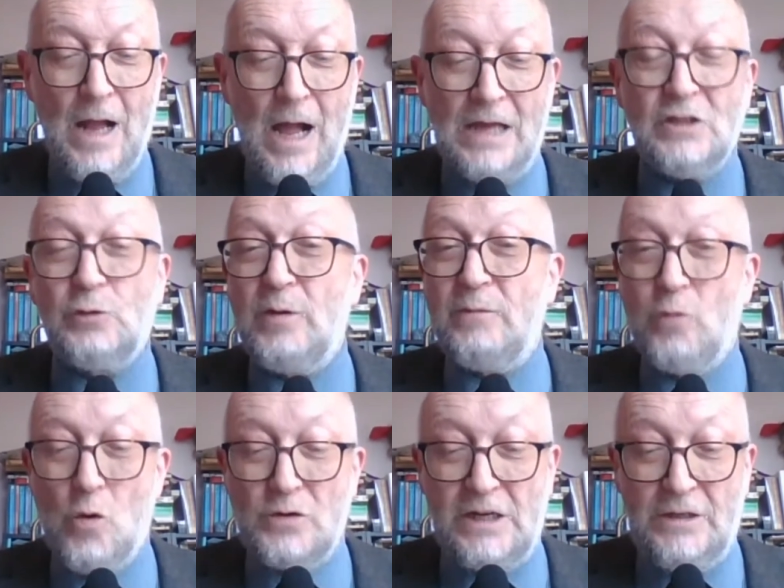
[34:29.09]
As we've
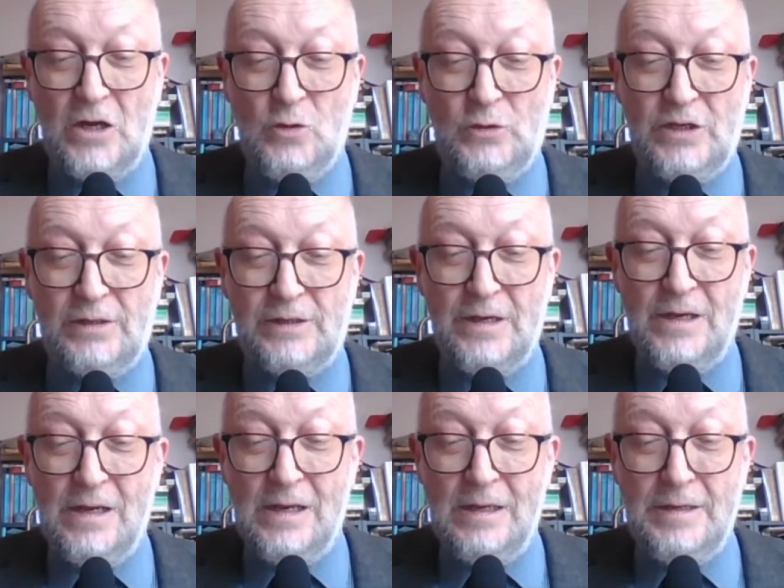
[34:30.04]
already noted,
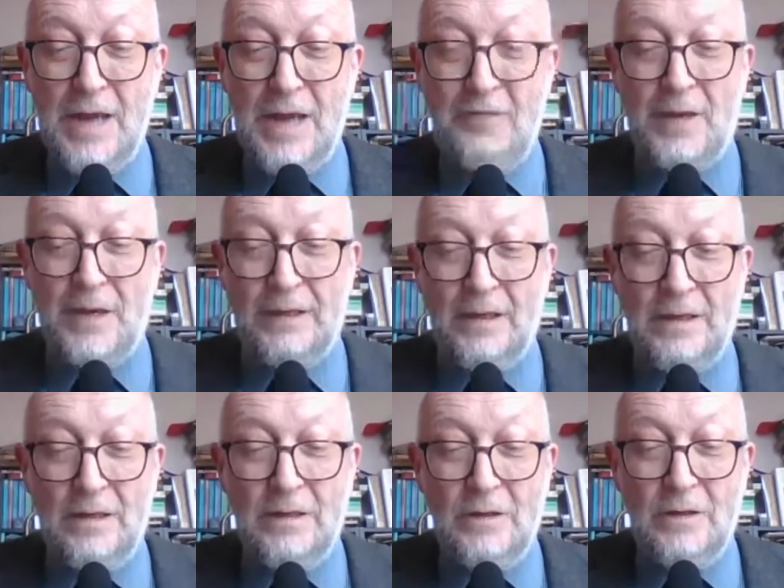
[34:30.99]
nothing,
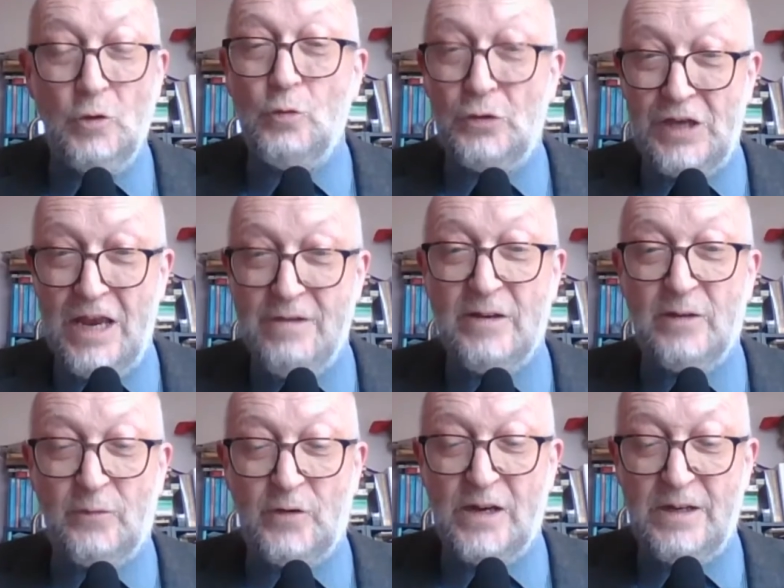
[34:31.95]
used here in
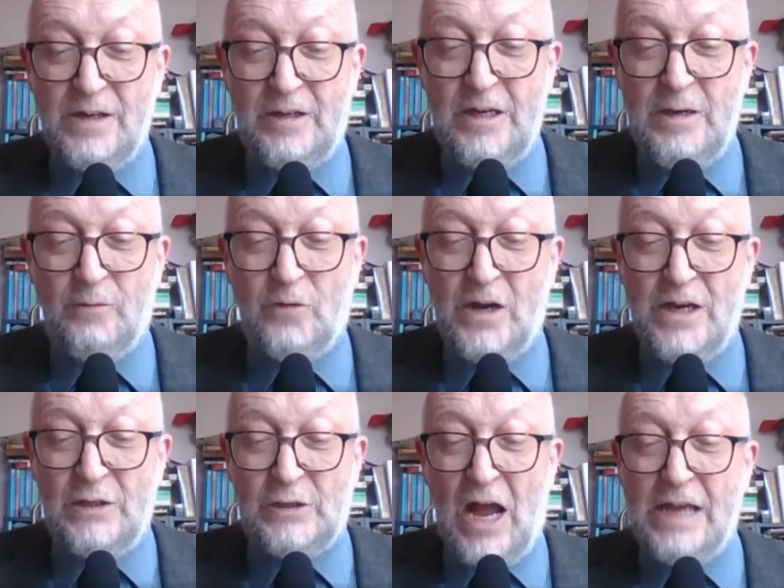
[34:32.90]
the
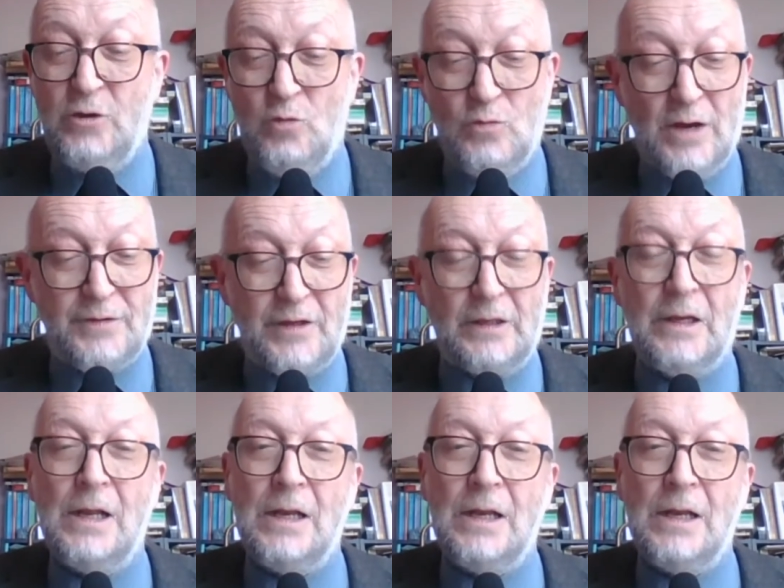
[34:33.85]
phrase I knew nothing,